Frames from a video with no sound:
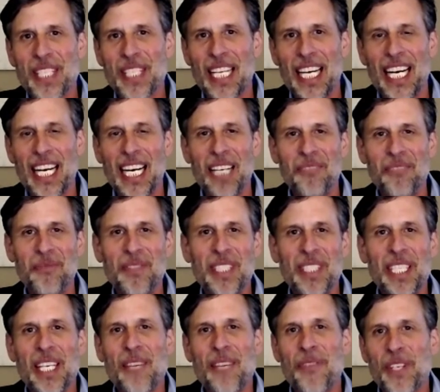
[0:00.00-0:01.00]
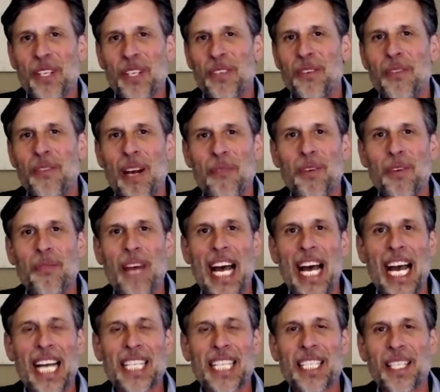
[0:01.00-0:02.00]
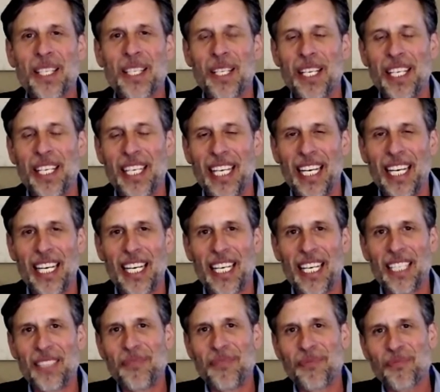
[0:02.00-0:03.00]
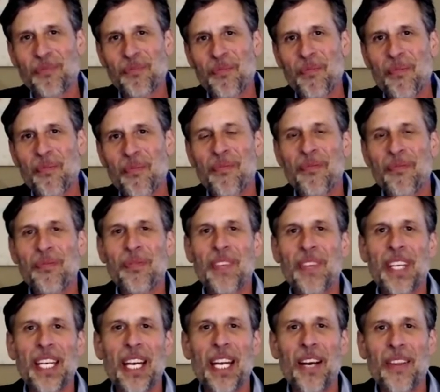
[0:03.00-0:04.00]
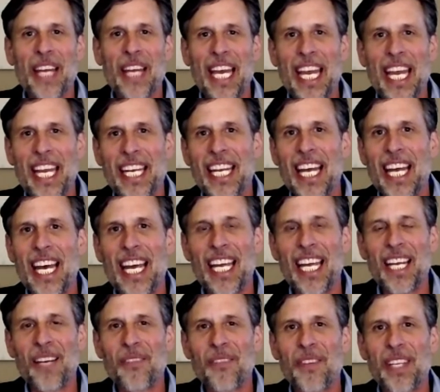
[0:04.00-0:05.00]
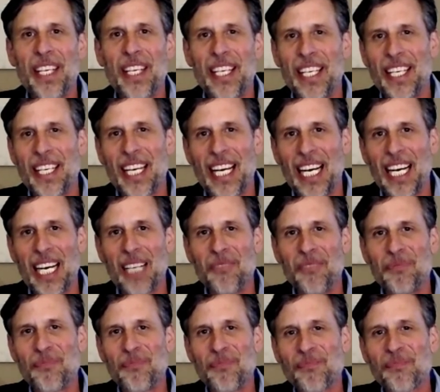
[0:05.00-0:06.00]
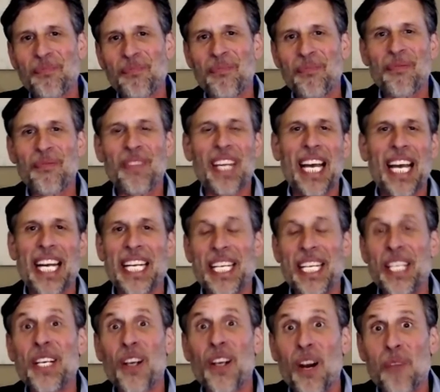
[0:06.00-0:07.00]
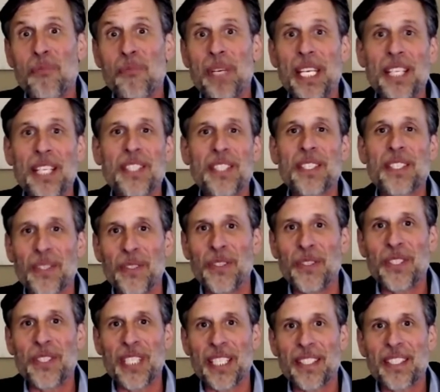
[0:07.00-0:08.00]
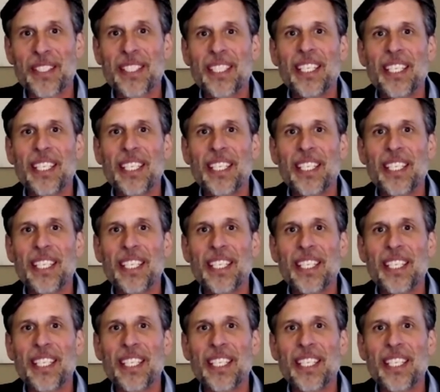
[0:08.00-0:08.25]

Um, if you can remember back to the, uh, you know, the heyday of the um, kind of ERP solutions